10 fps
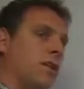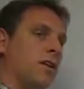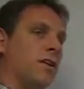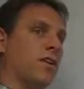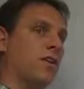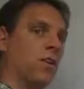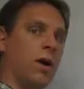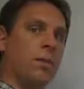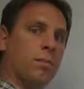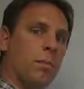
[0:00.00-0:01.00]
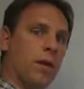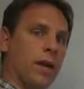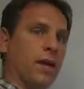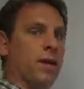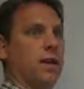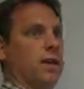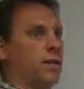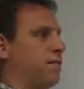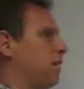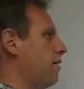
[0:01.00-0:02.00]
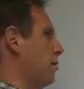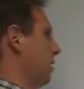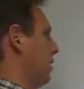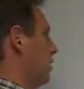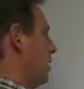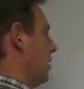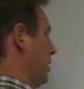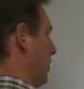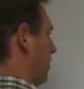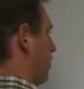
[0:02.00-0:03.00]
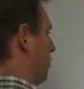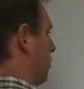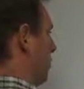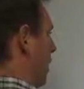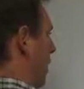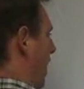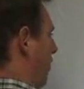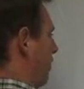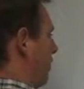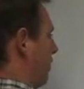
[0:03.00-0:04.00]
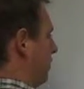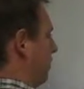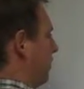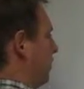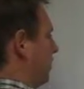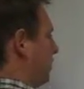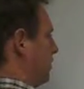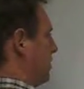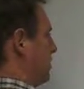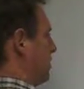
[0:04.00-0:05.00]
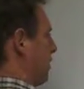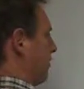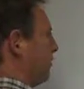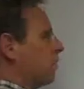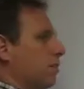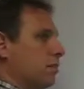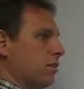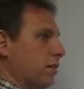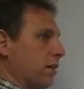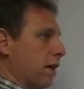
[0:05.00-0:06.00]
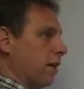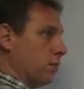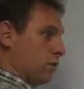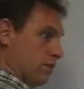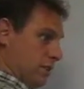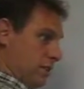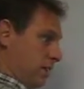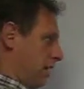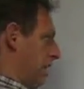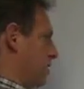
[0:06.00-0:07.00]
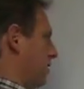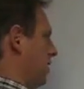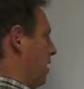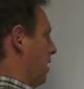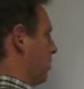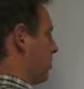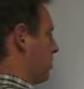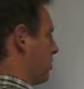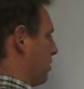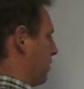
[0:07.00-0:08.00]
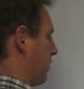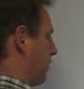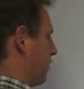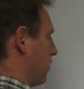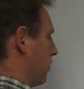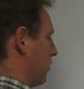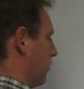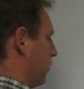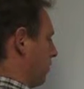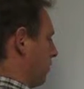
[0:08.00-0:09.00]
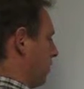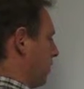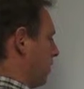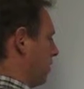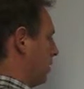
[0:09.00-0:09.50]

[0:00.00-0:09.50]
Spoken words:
there's one boy in the family is equal to 1/2 to the 7th. Okay, this is the case in which the first is a boy.